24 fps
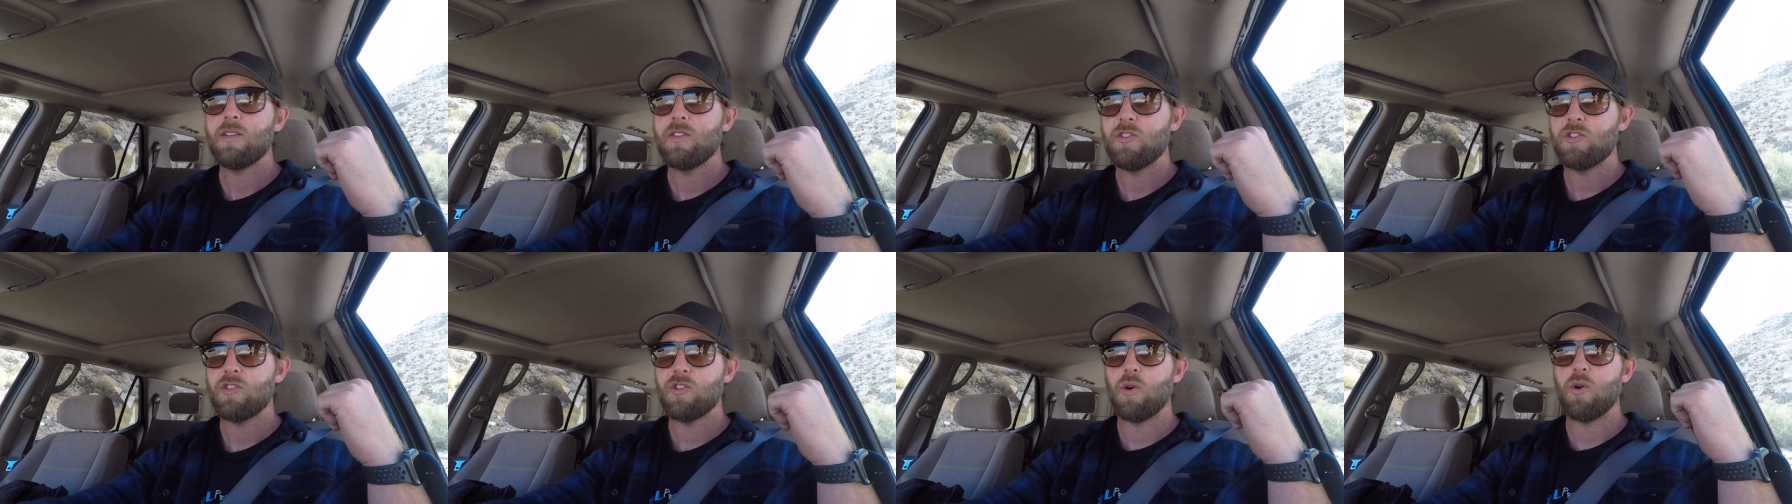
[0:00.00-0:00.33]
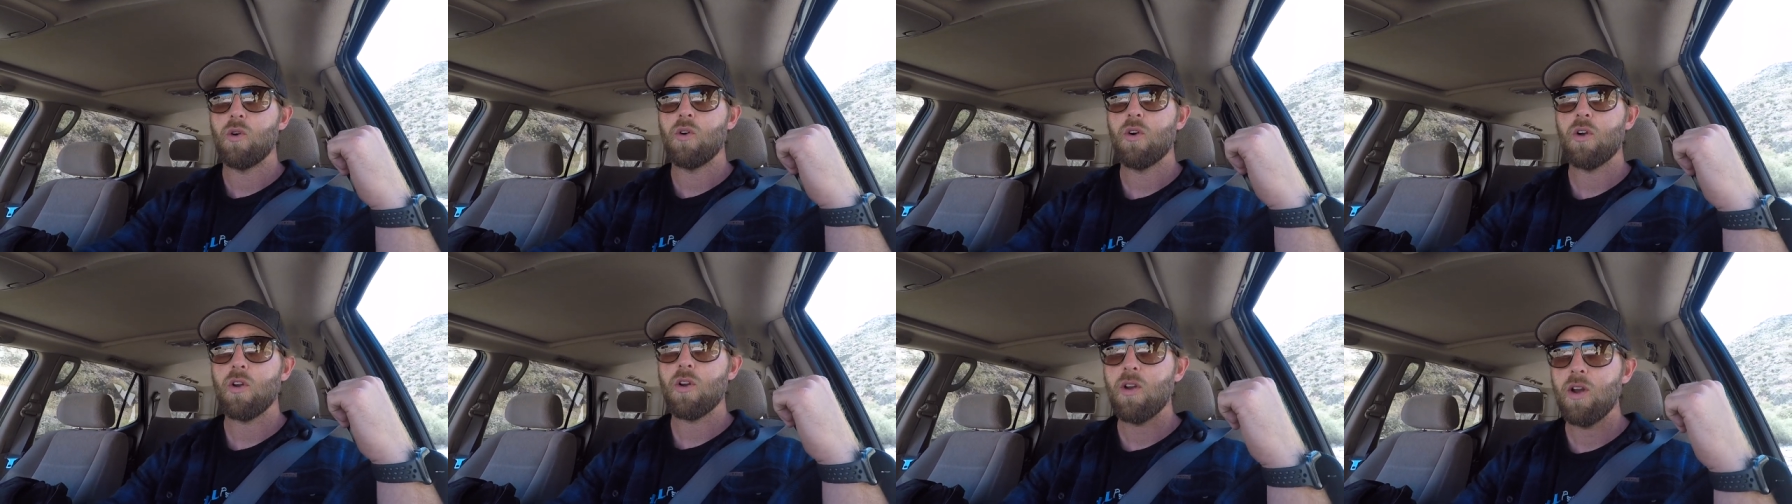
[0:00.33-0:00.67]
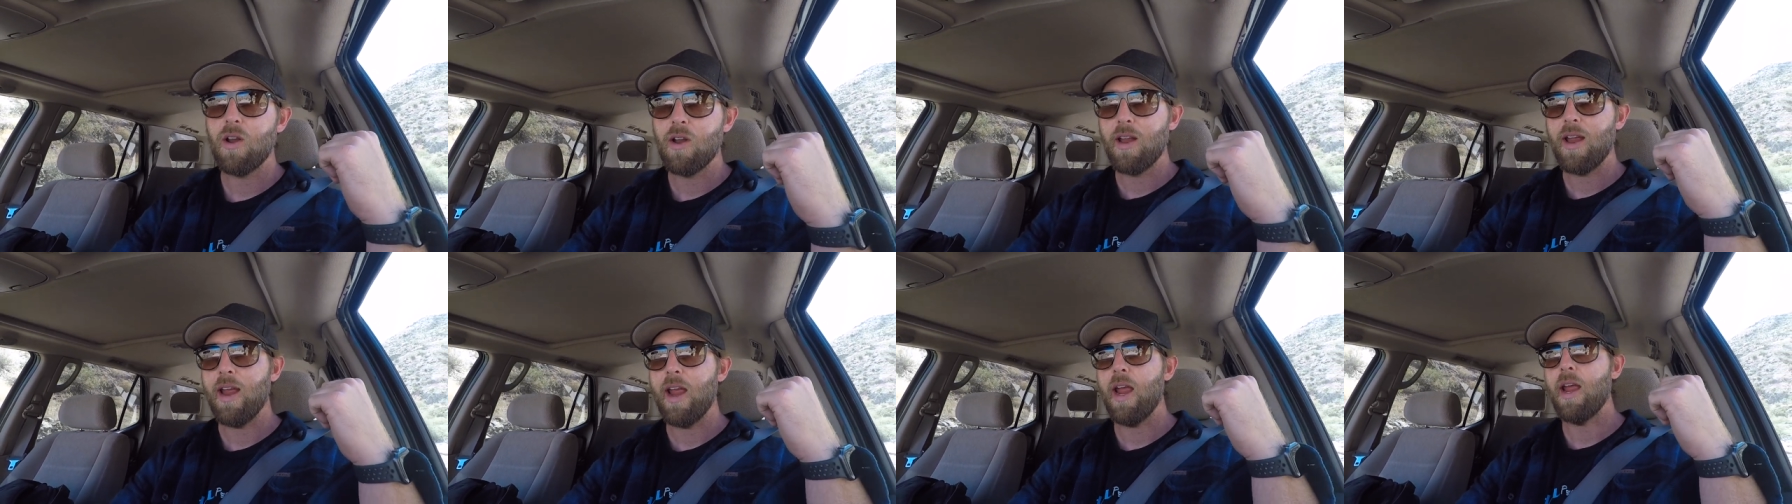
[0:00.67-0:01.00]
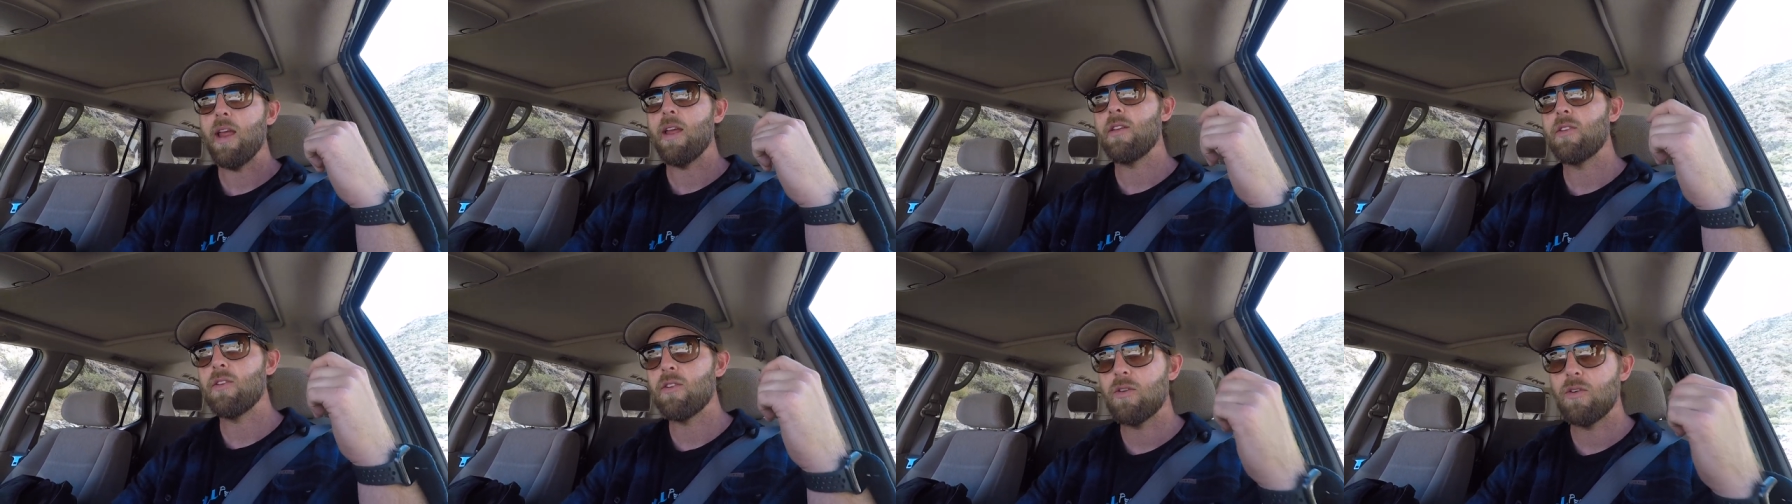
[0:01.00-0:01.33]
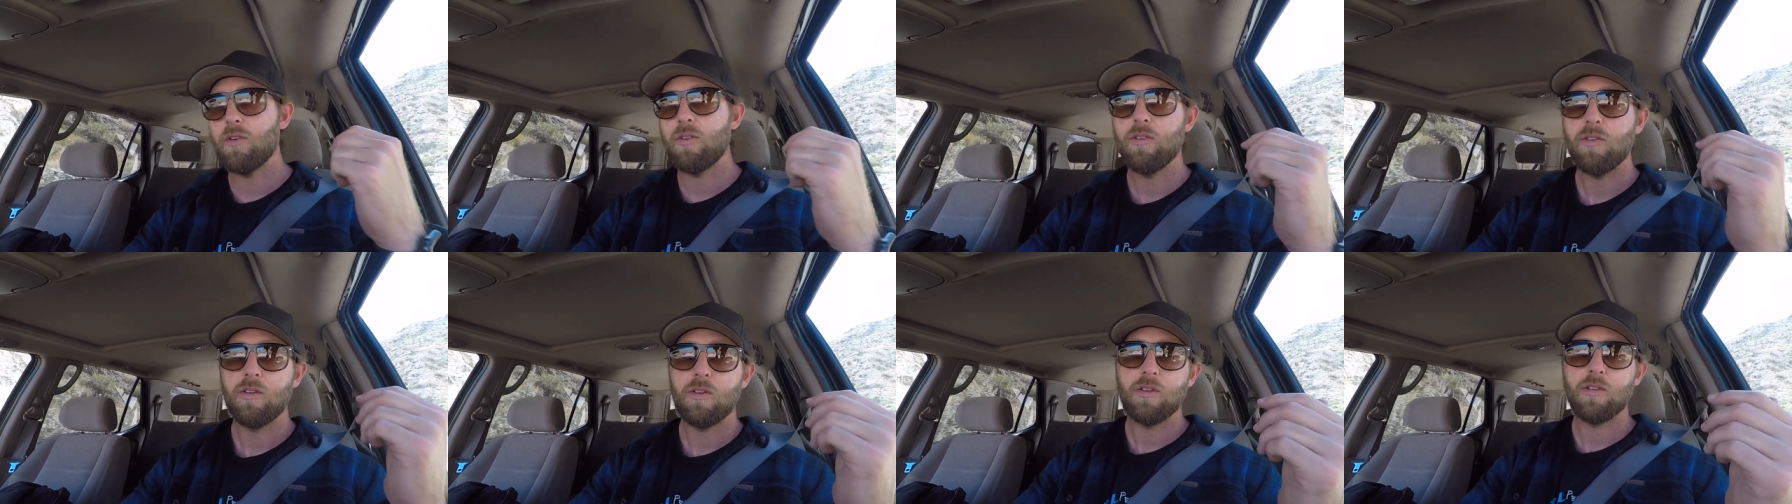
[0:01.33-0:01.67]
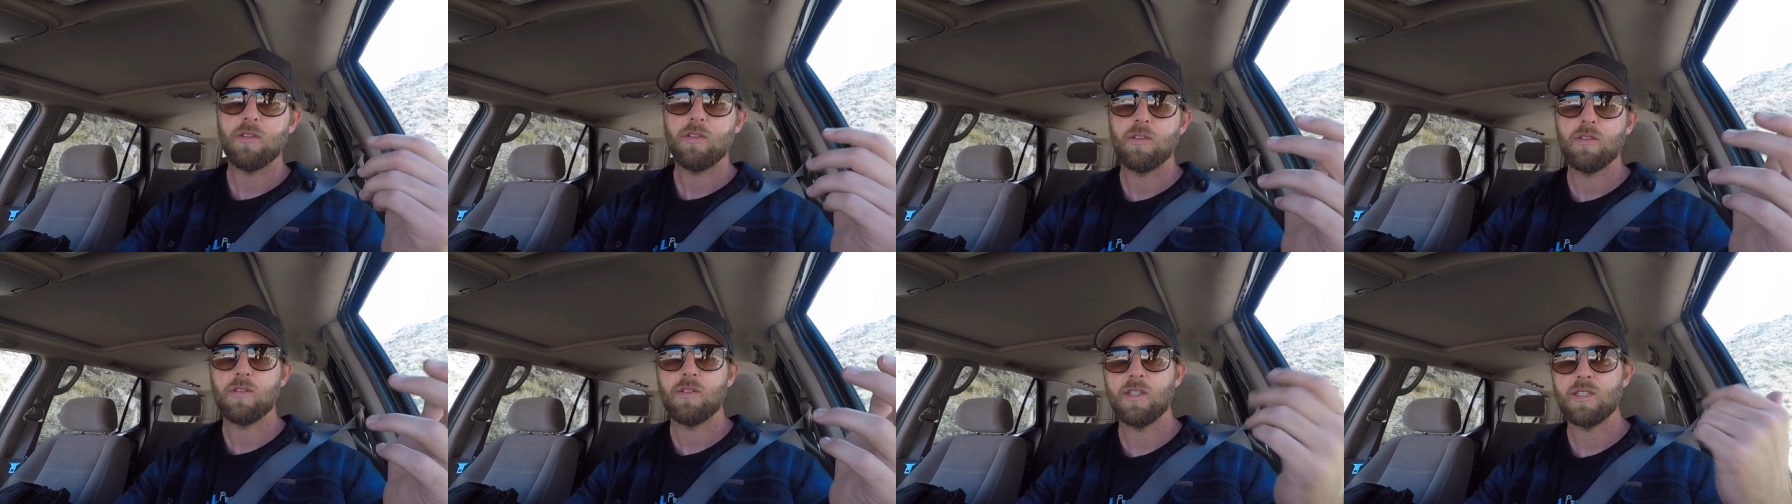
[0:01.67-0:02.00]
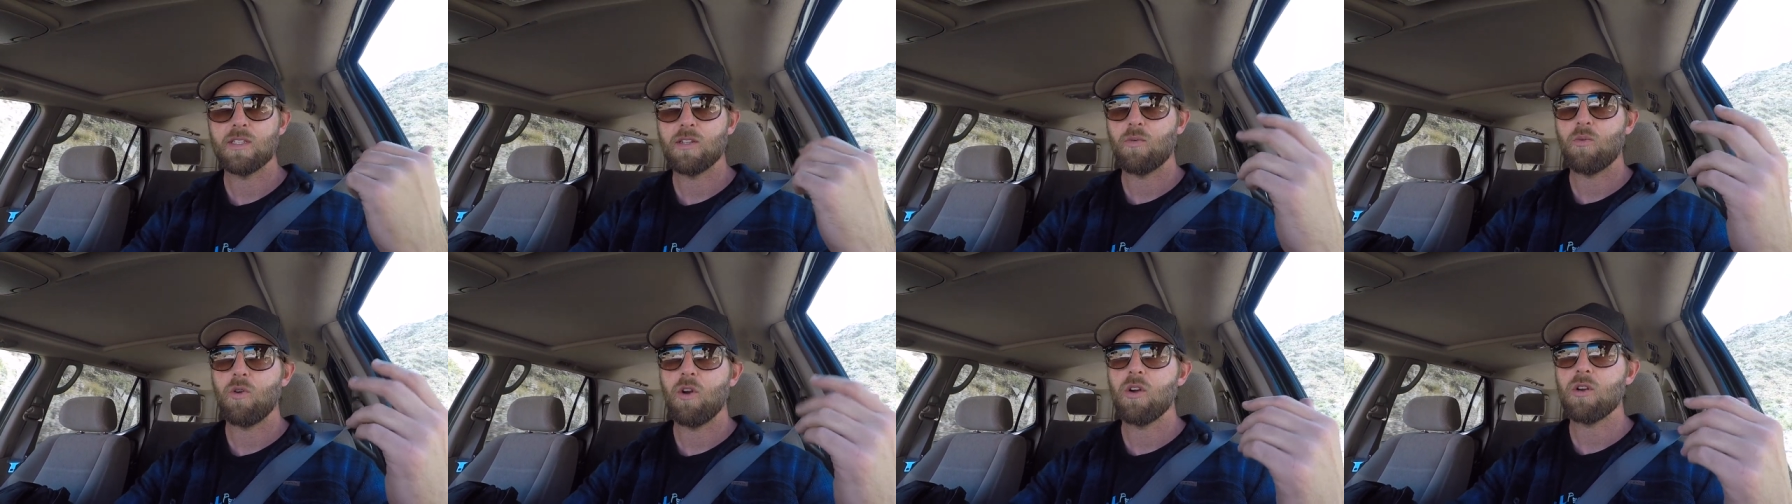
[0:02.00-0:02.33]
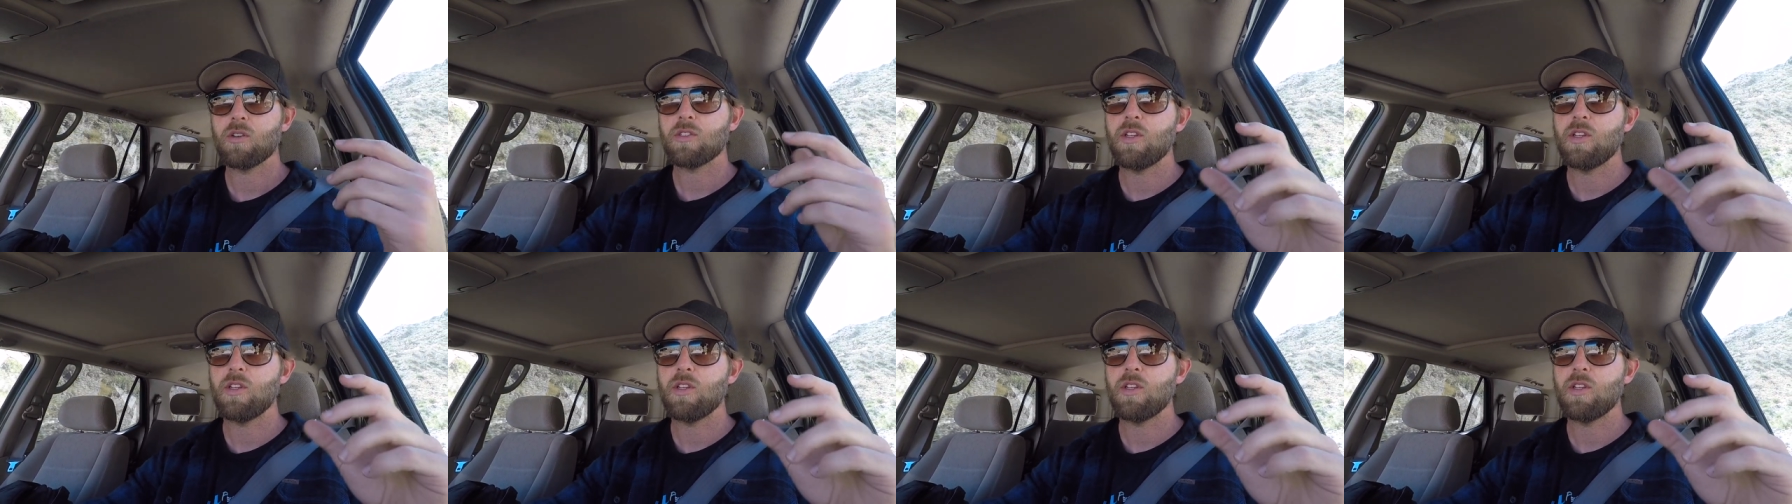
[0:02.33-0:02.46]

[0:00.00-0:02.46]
door handle doesn't work.